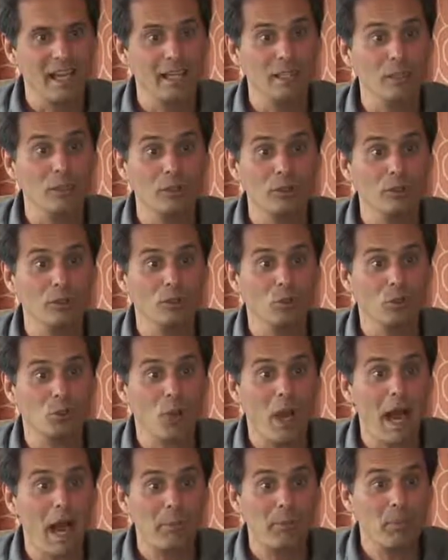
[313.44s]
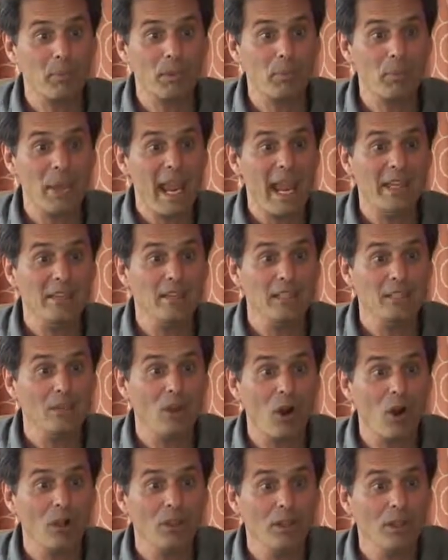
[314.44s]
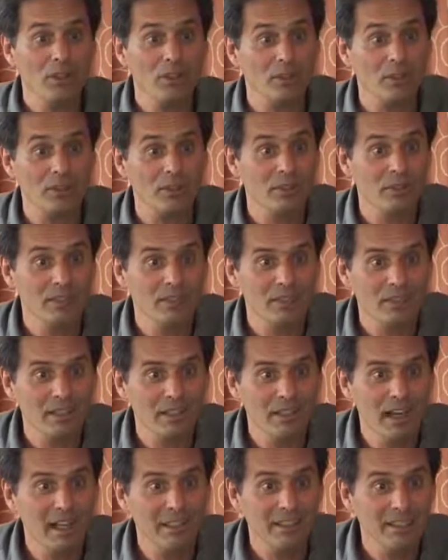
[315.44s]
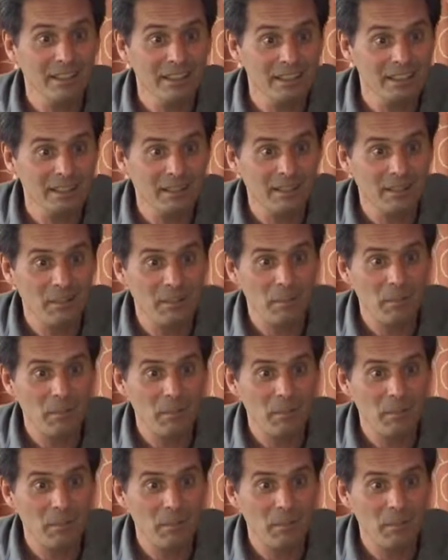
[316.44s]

and abandon all other ideas.